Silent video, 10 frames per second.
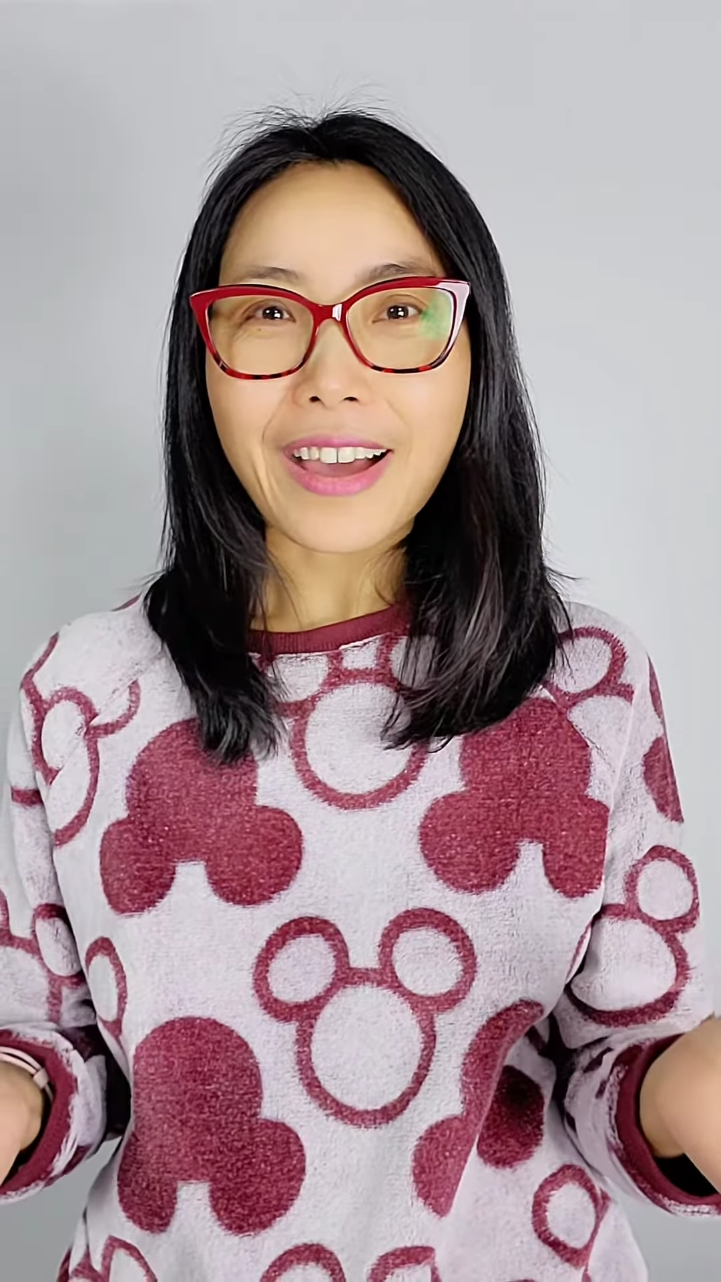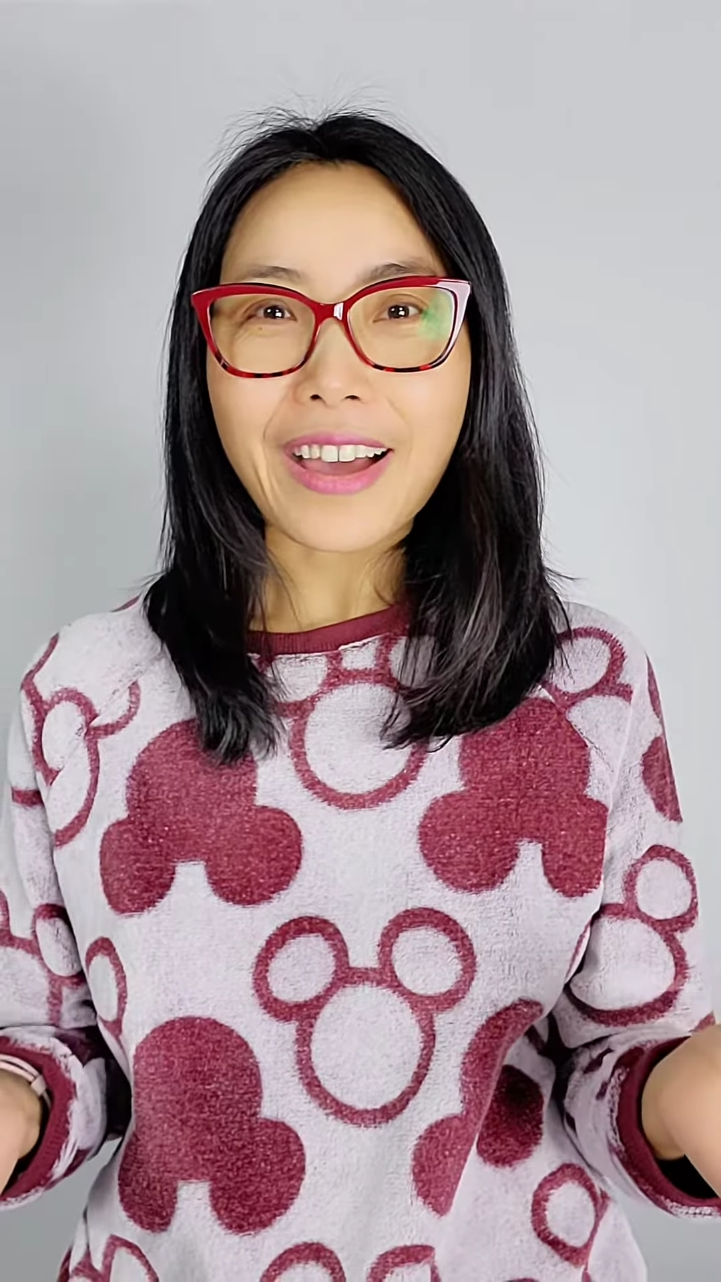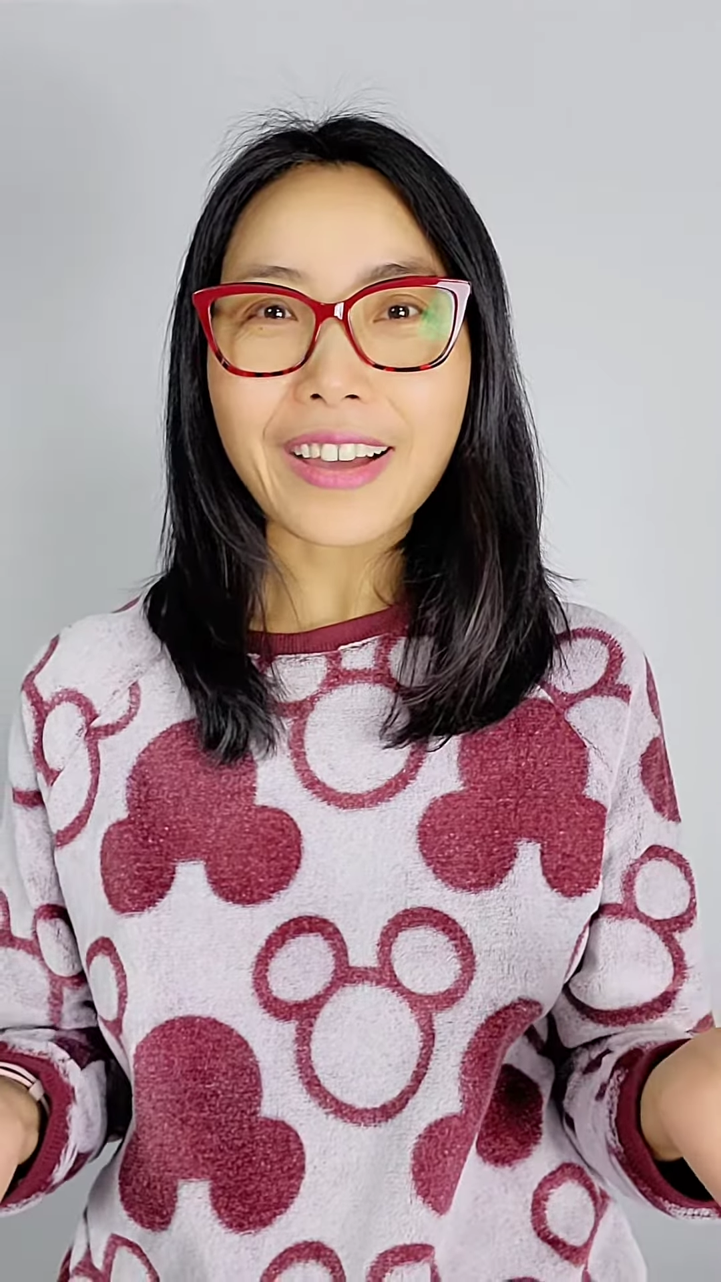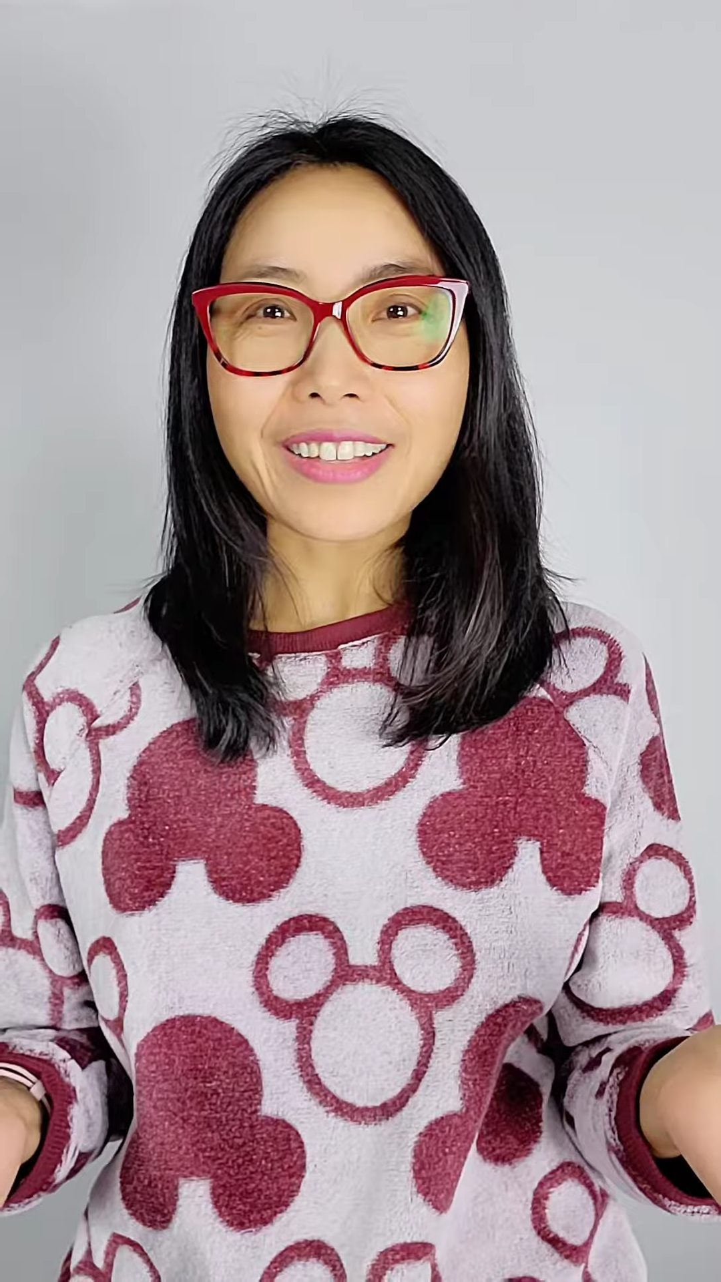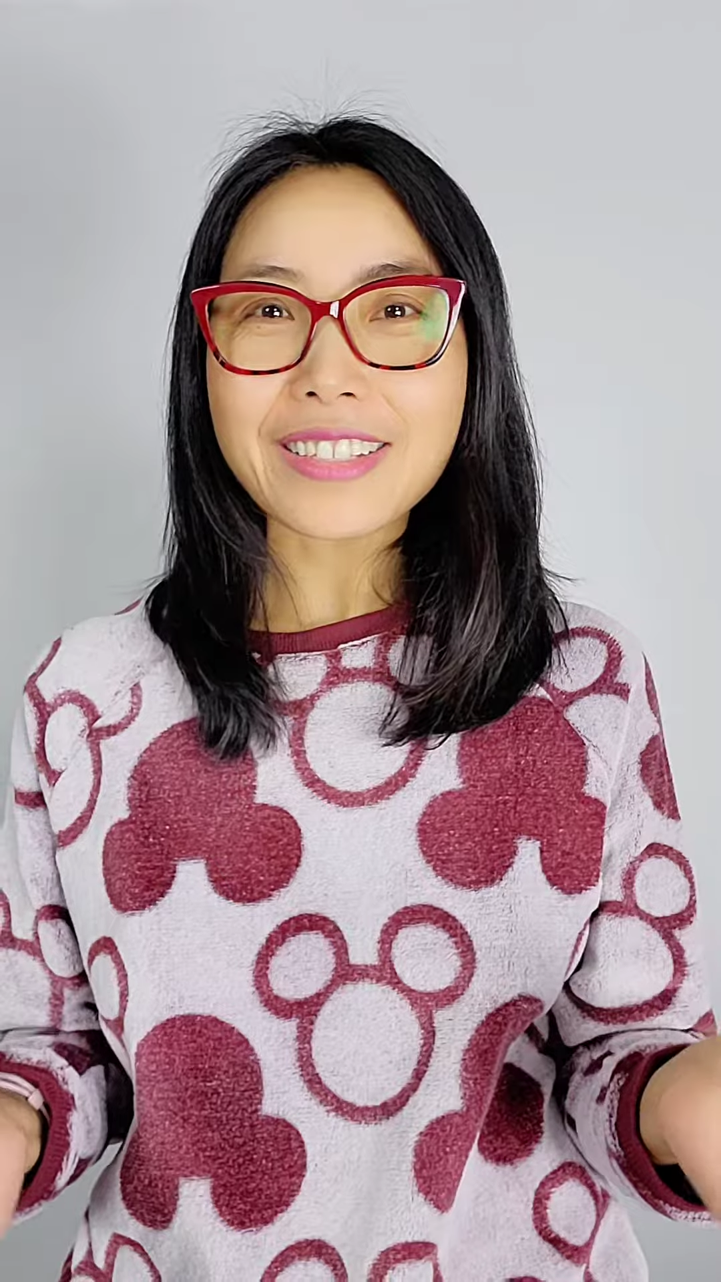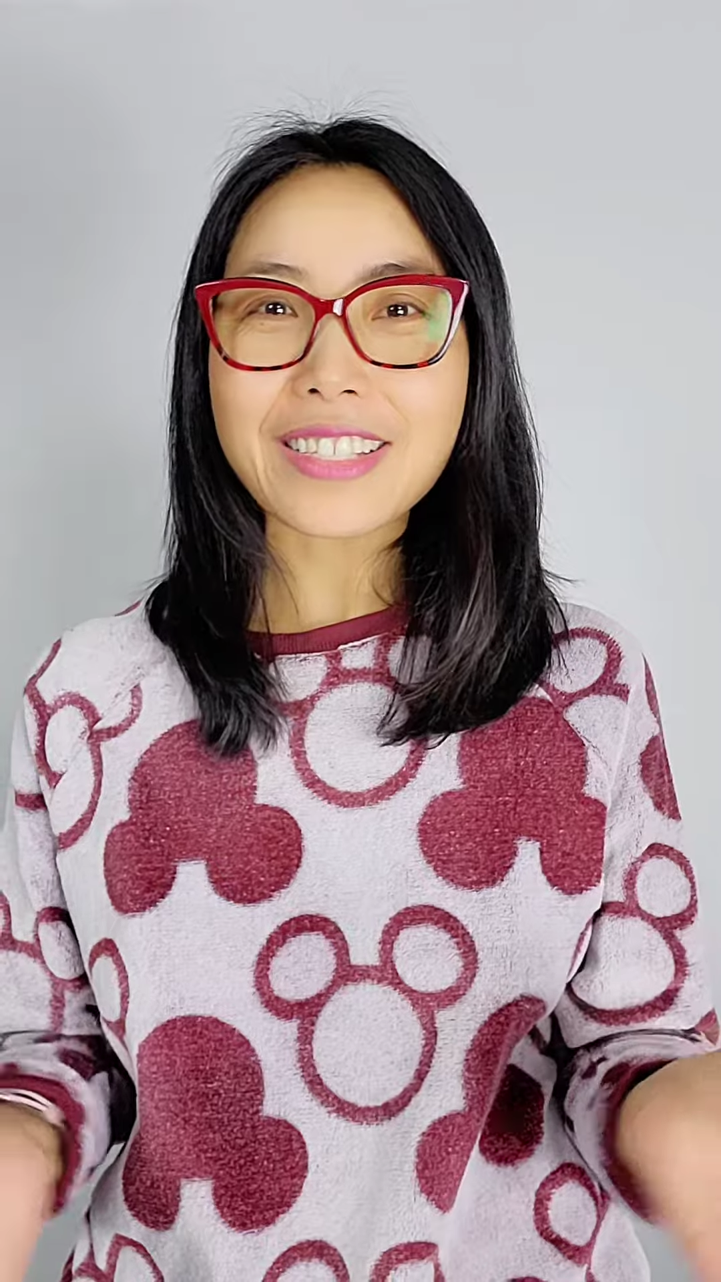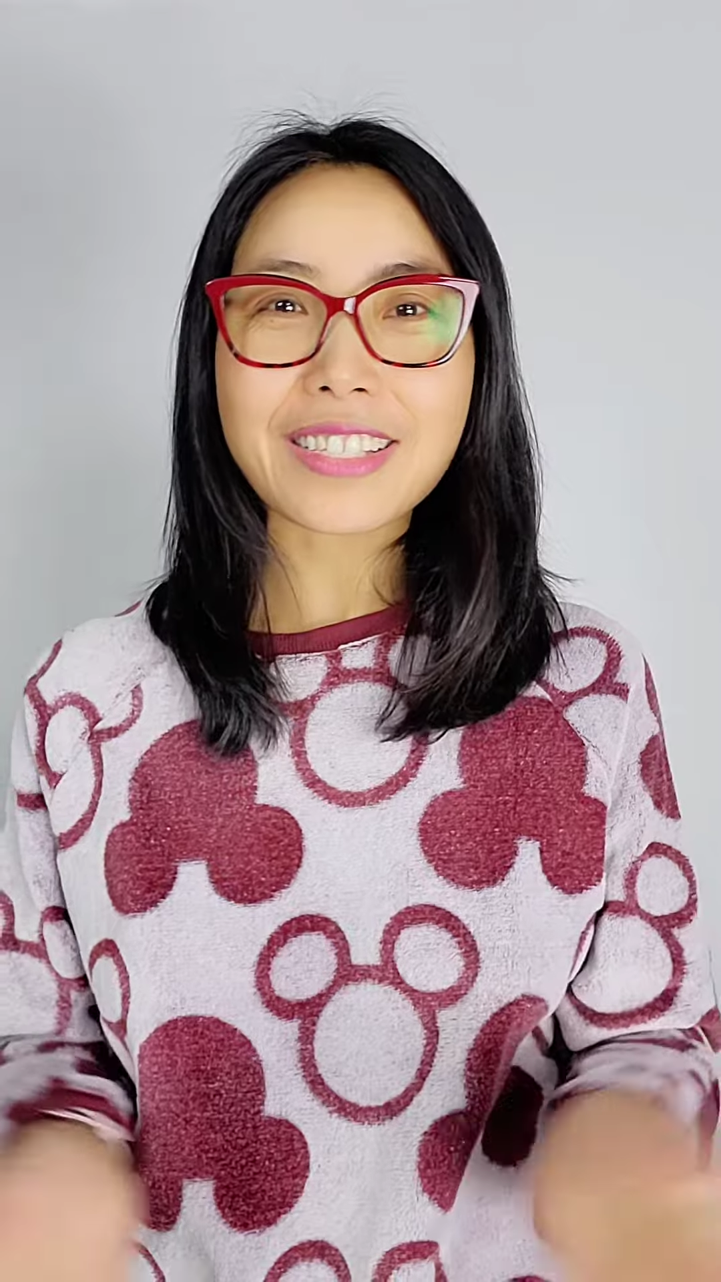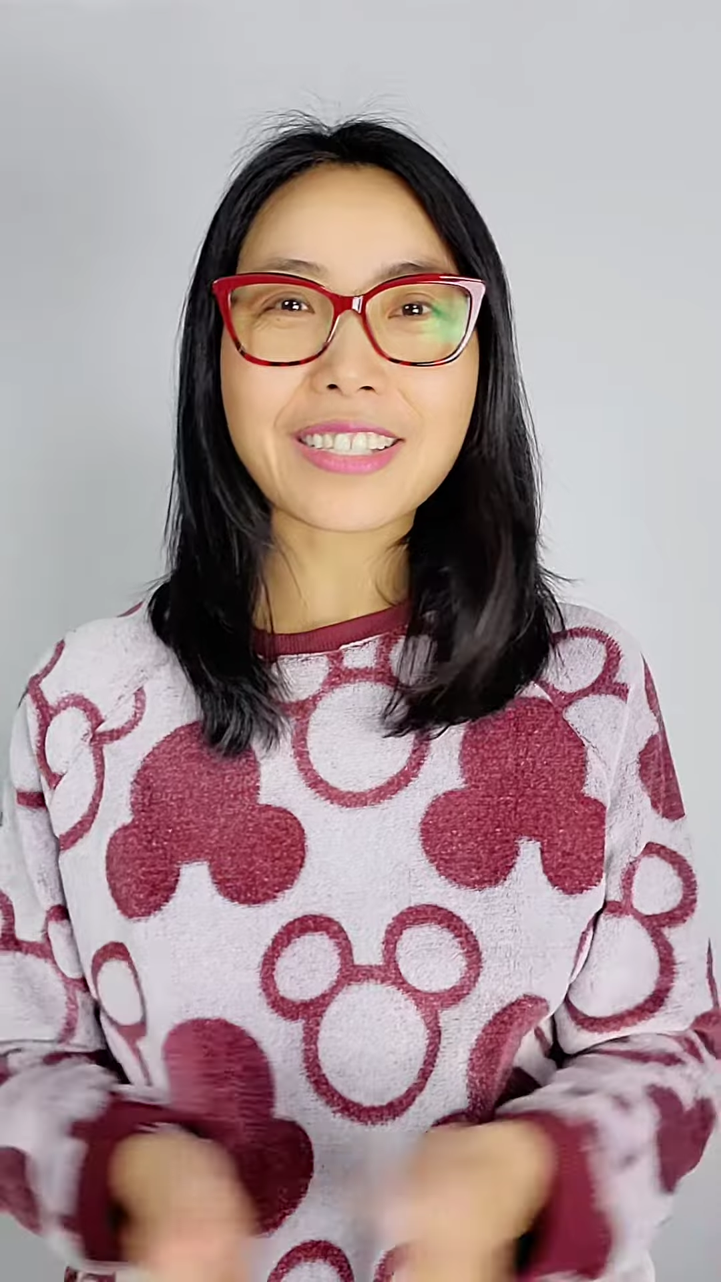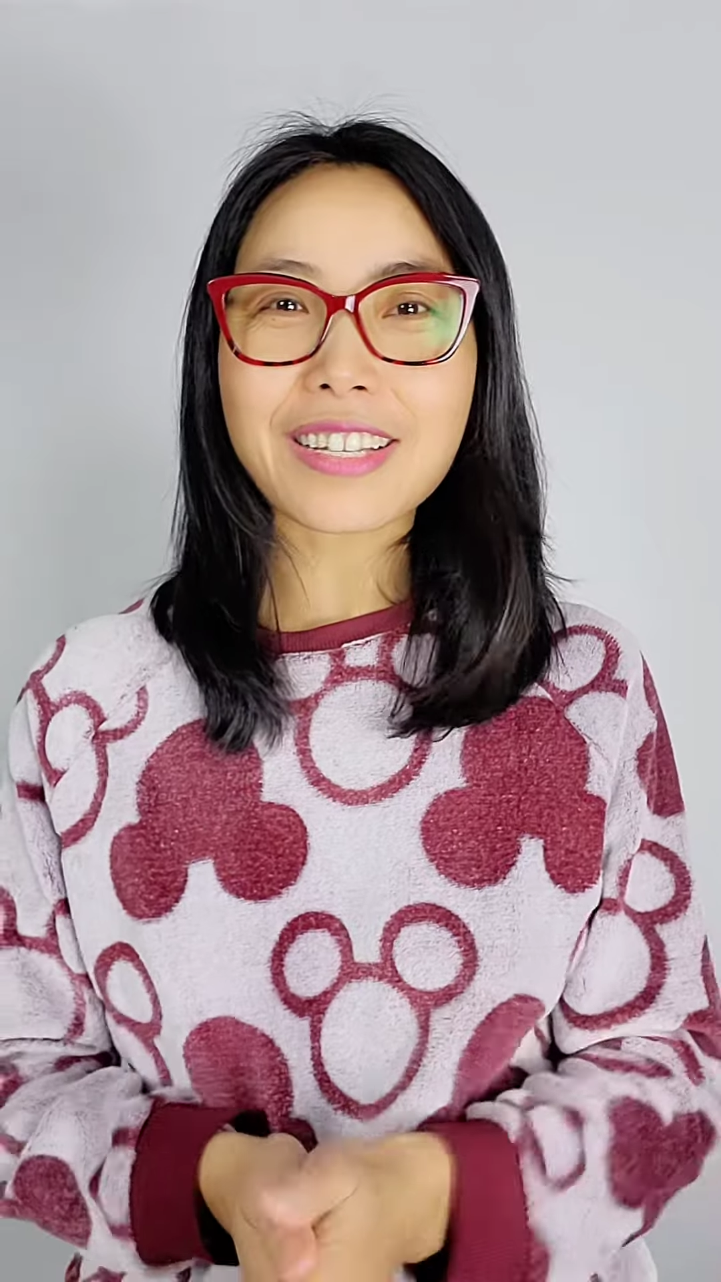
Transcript: it's